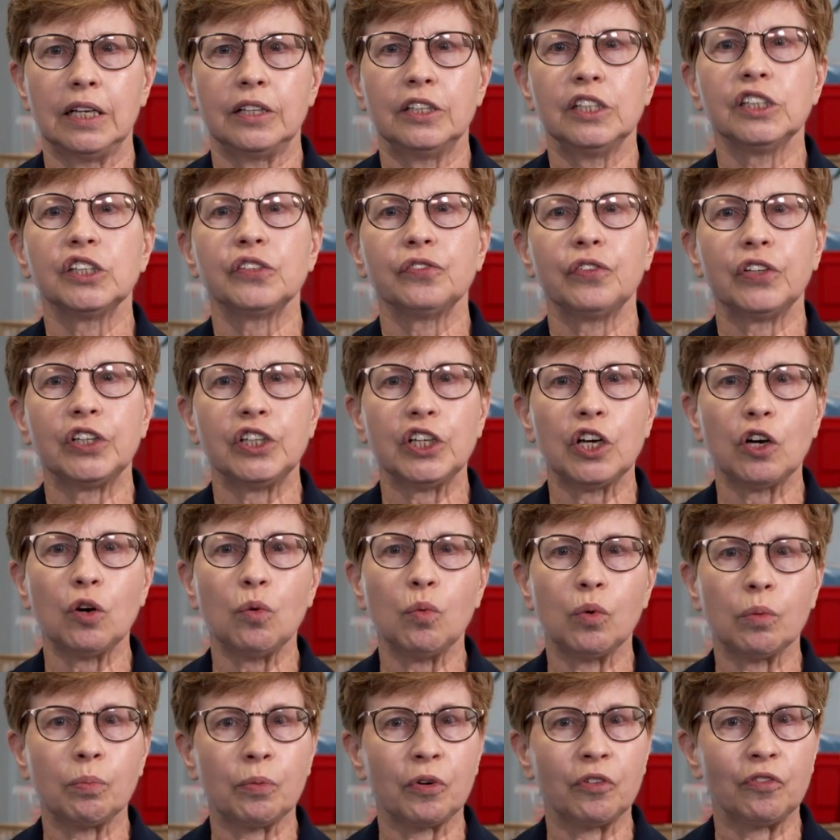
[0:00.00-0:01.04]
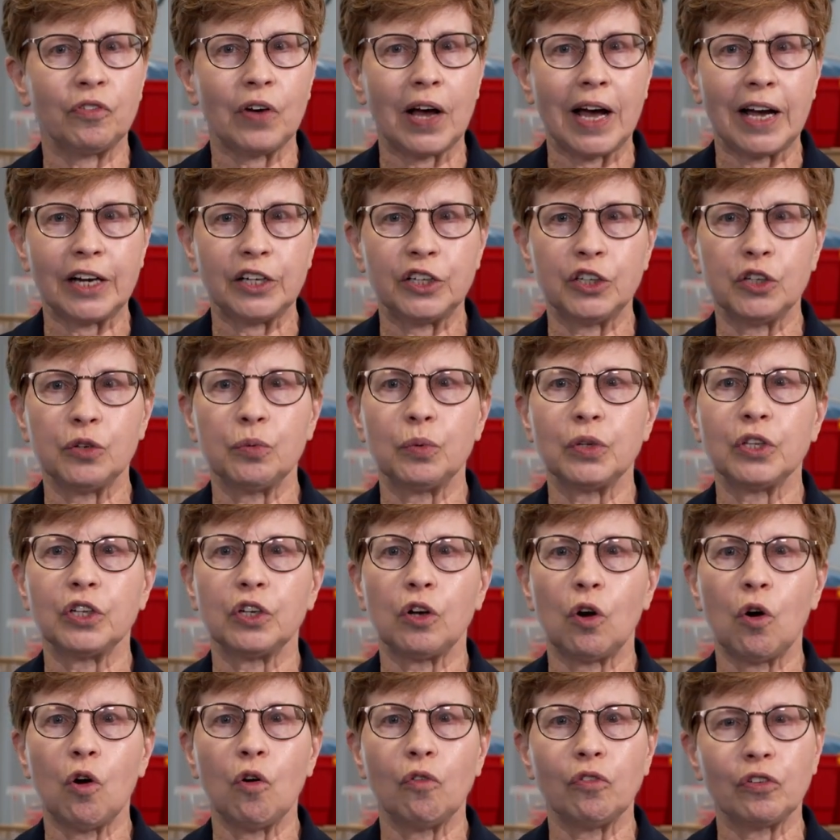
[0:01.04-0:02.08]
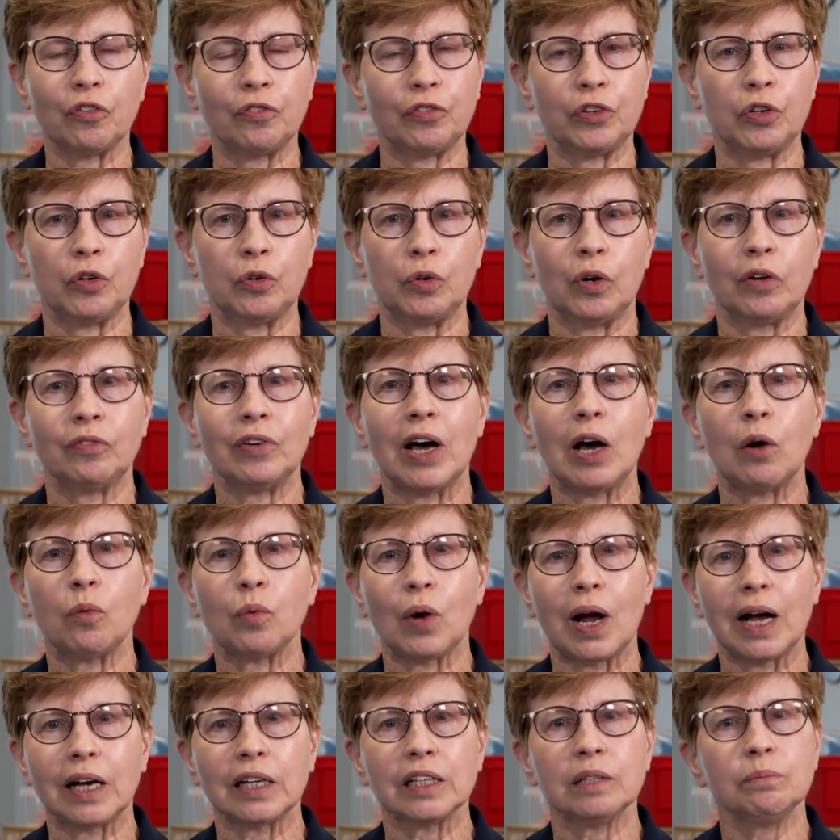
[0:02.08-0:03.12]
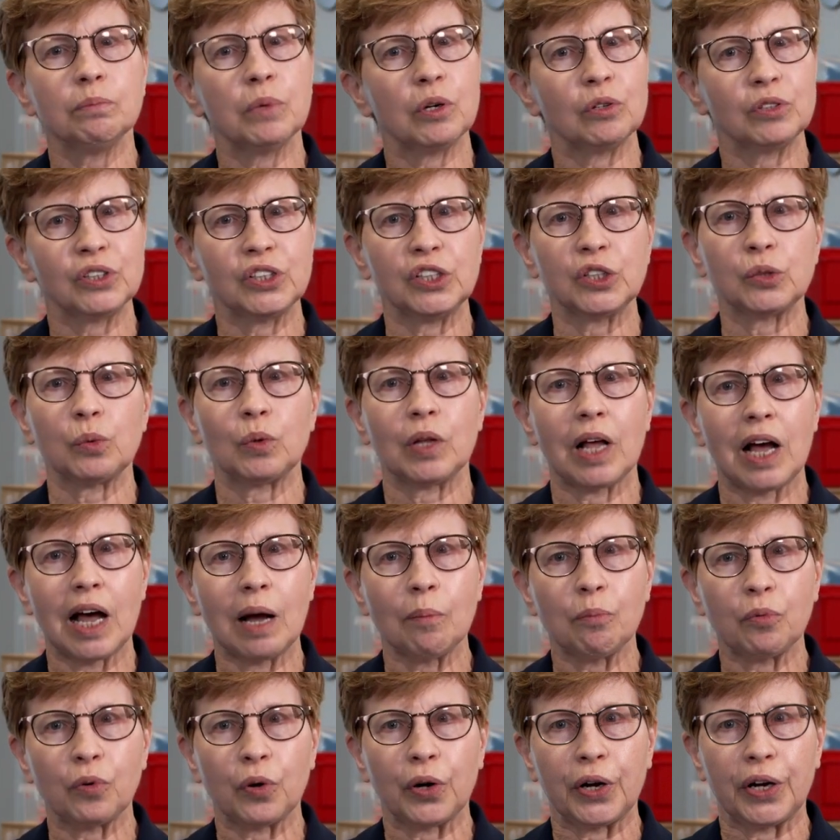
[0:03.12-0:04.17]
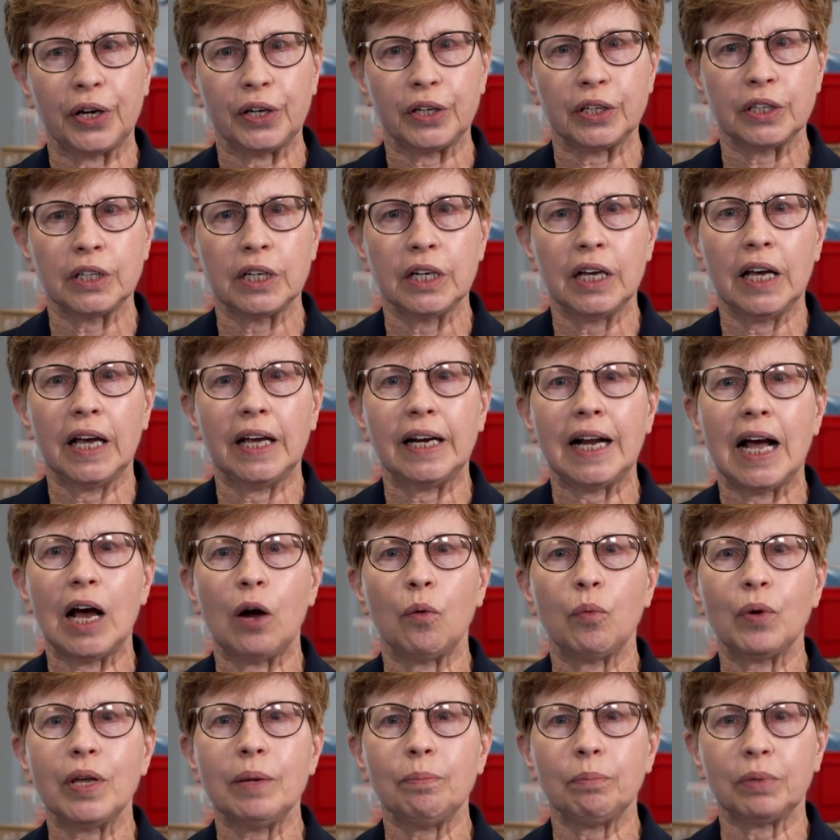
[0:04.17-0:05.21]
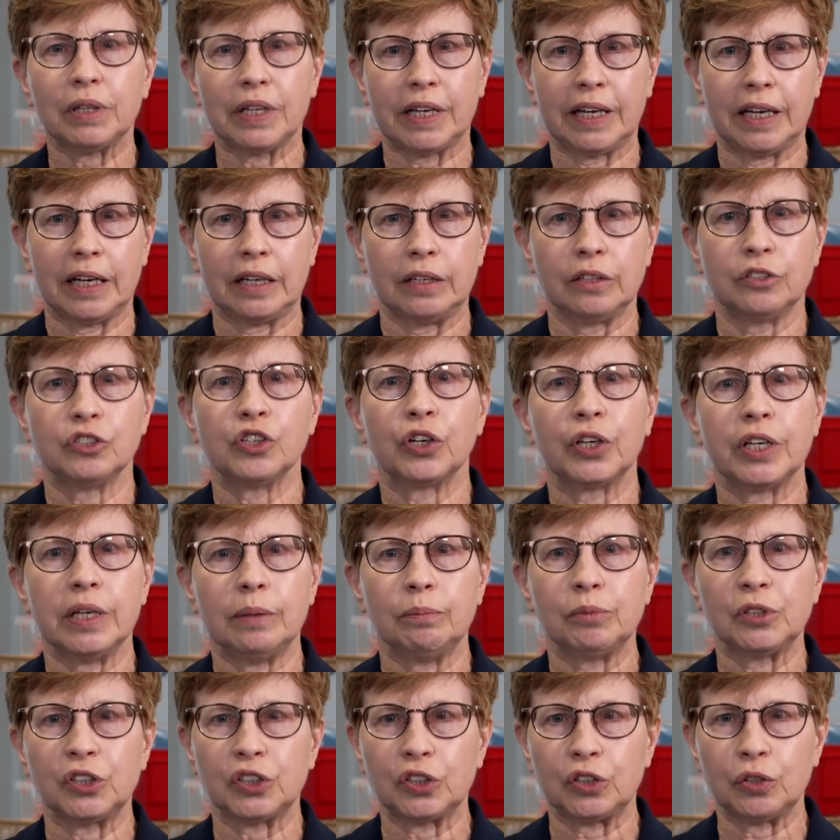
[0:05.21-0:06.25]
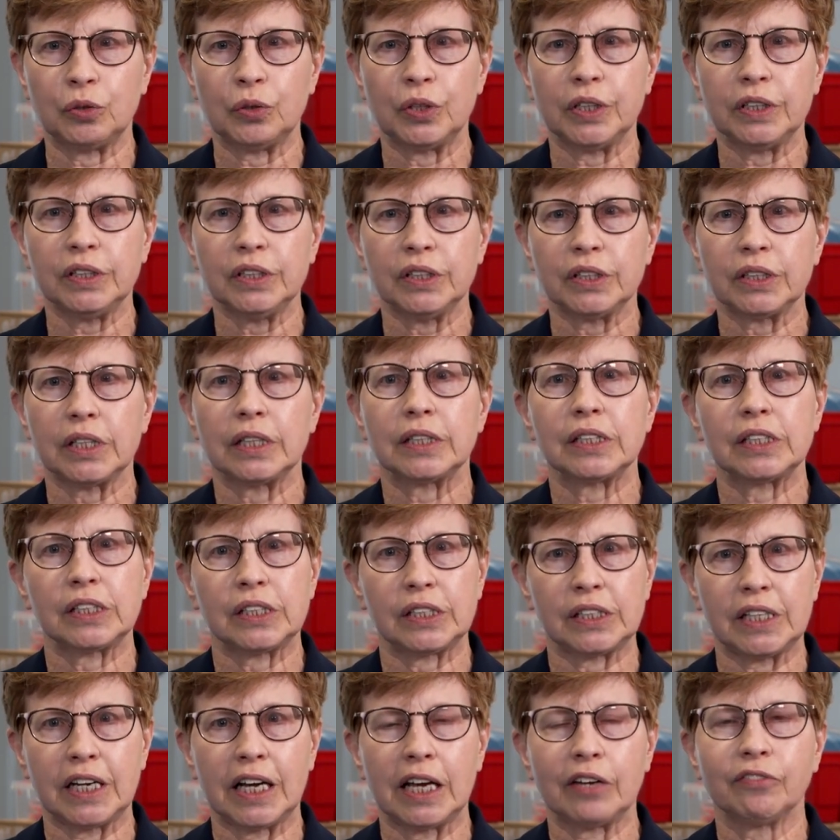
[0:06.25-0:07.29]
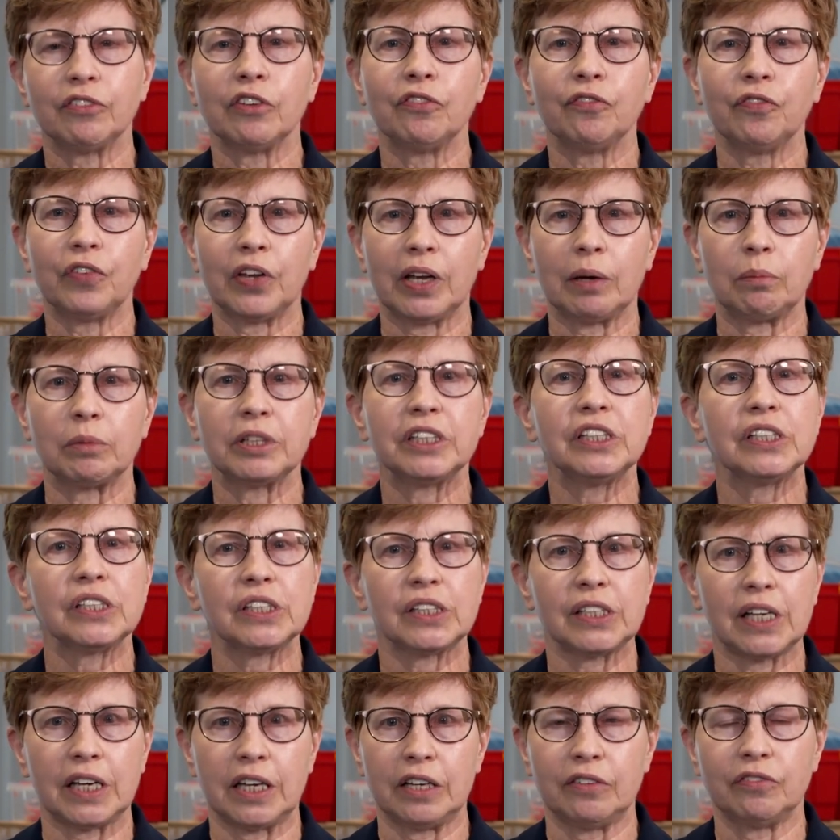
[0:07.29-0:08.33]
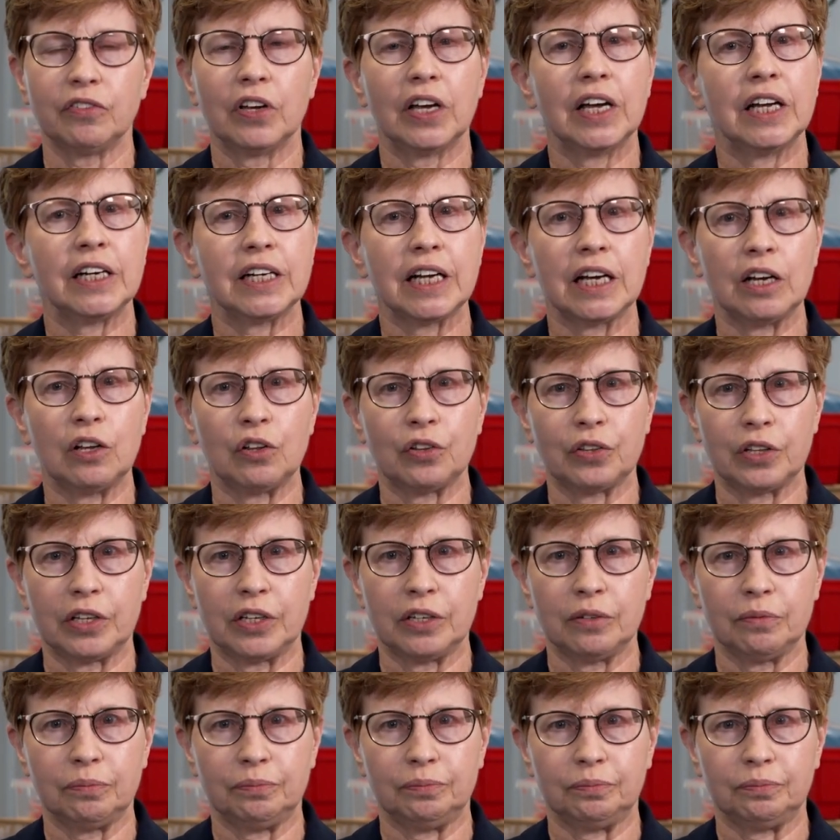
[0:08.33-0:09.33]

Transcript: This video will provide you with an overview of how Rockland BOCES will operate and how we plan to keep students, staff, and families safe and healthy.